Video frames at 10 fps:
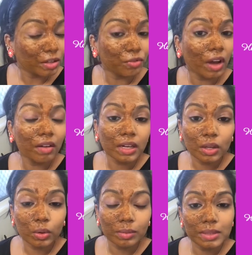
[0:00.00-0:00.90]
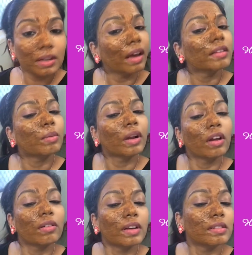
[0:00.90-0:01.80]
If you have a cucumber slice while
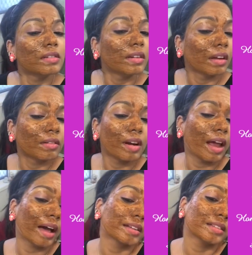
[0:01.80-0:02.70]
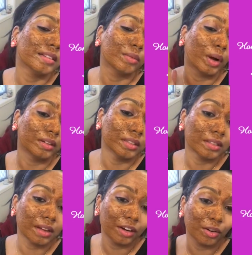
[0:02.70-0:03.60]
you're resting and relaxing, while
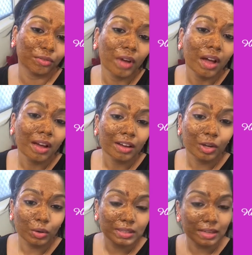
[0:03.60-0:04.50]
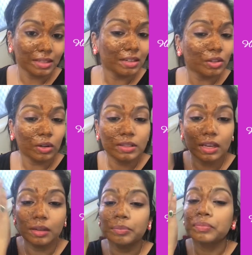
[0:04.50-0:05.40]
this kind of, you know, sets into your
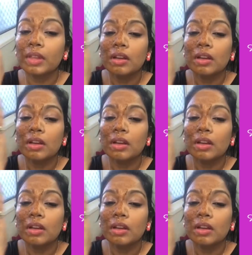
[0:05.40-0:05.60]
skin,